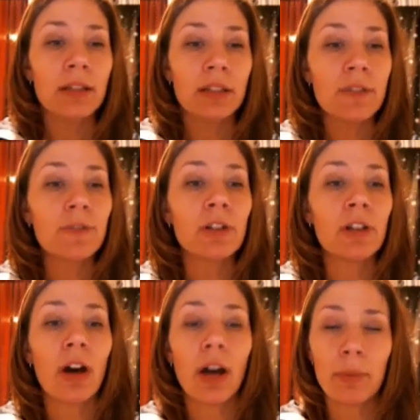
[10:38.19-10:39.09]
Then you've got
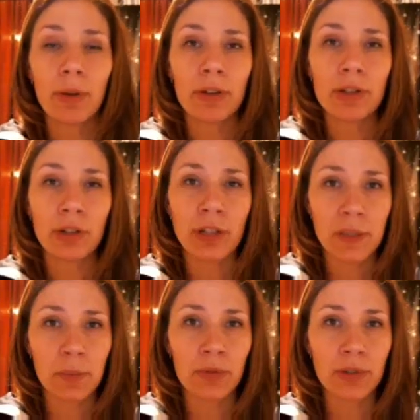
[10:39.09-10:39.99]
a hypertonic
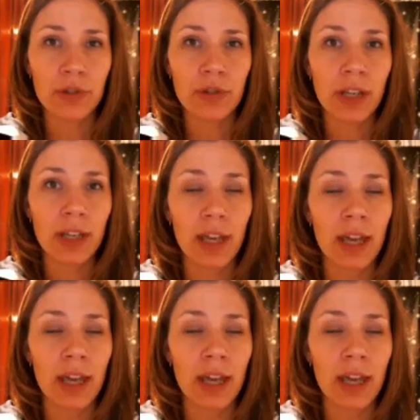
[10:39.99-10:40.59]
sports drink,